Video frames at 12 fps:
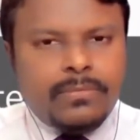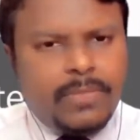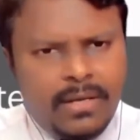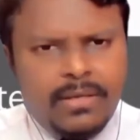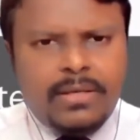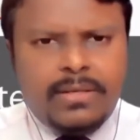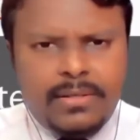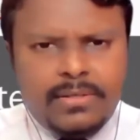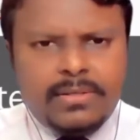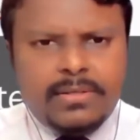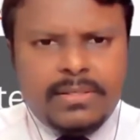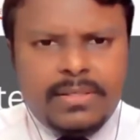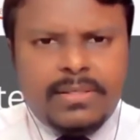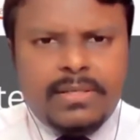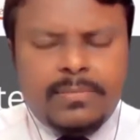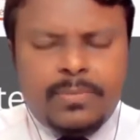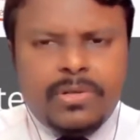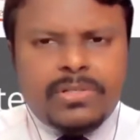Yeah, it is. As I
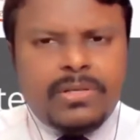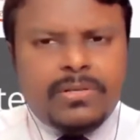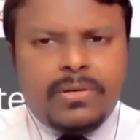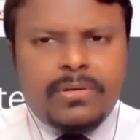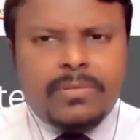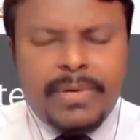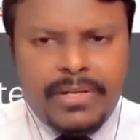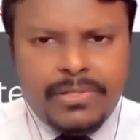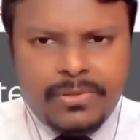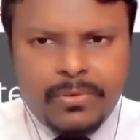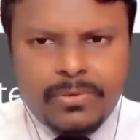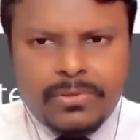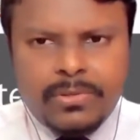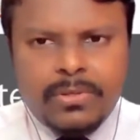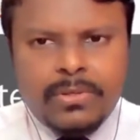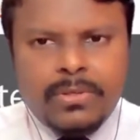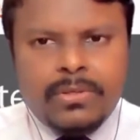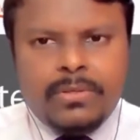said, prostate's got many zones.
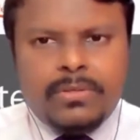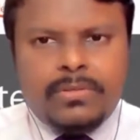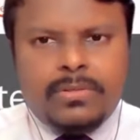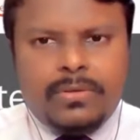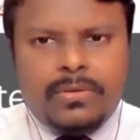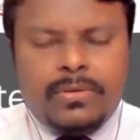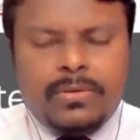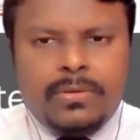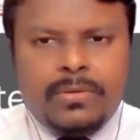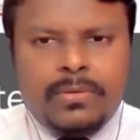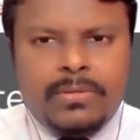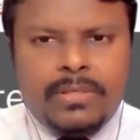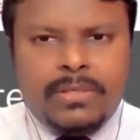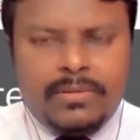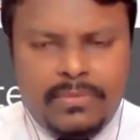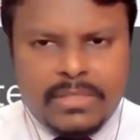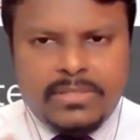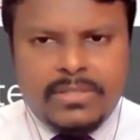So
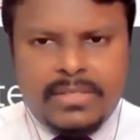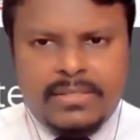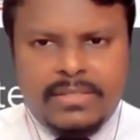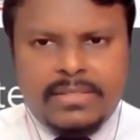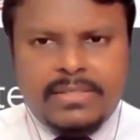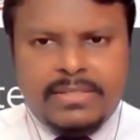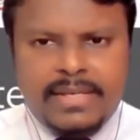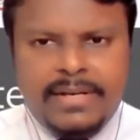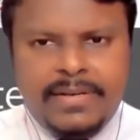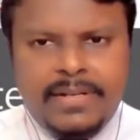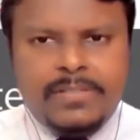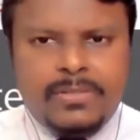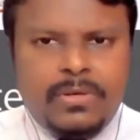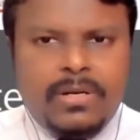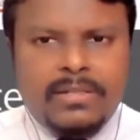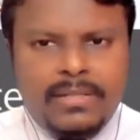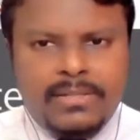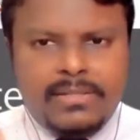as I said, there's a central zone
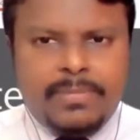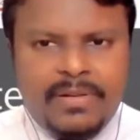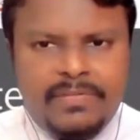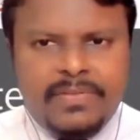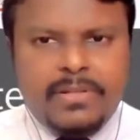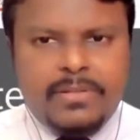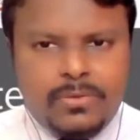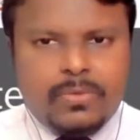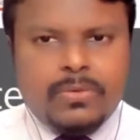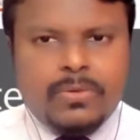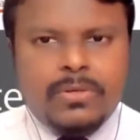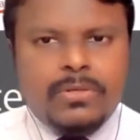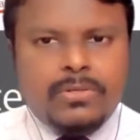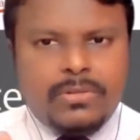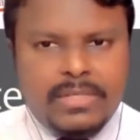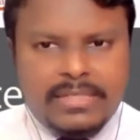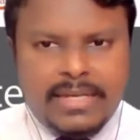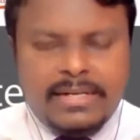and there's a peripheral zone. So
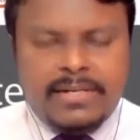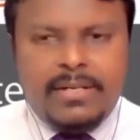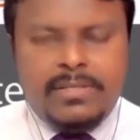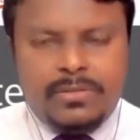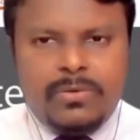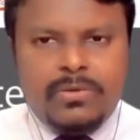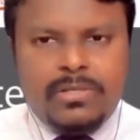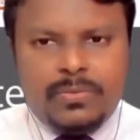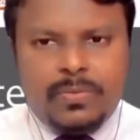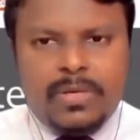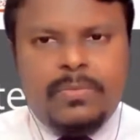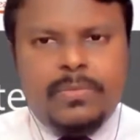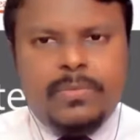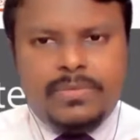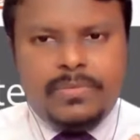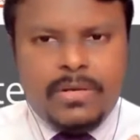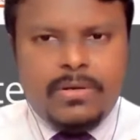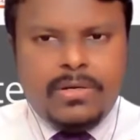the central zone is one which
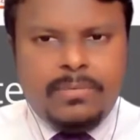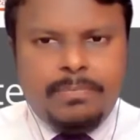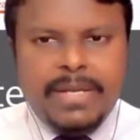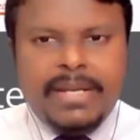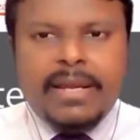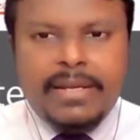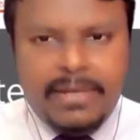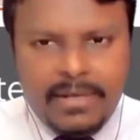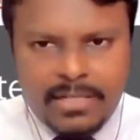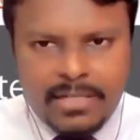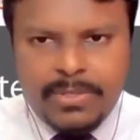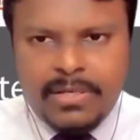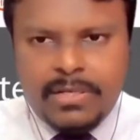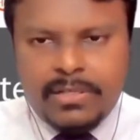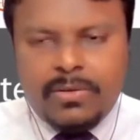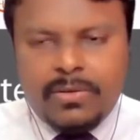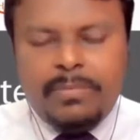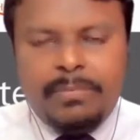we call it benign enlargement. That
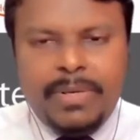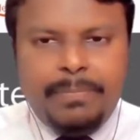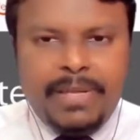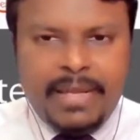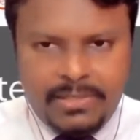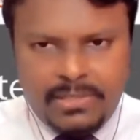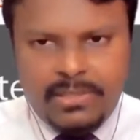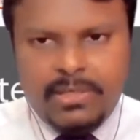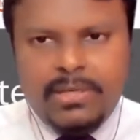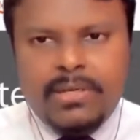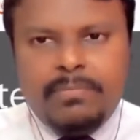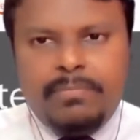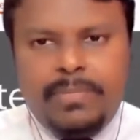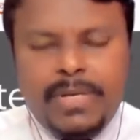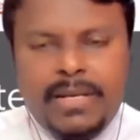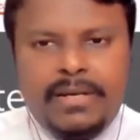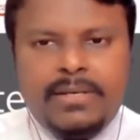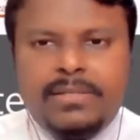is called BPH.
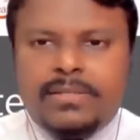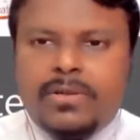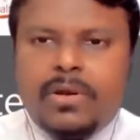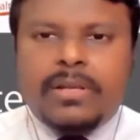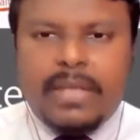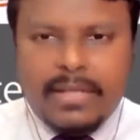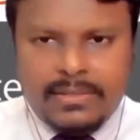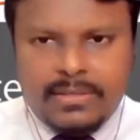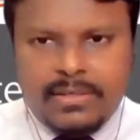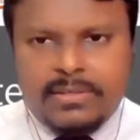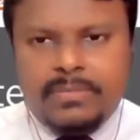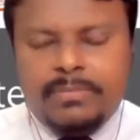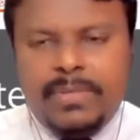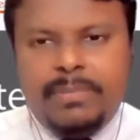Benign is non-cancerous.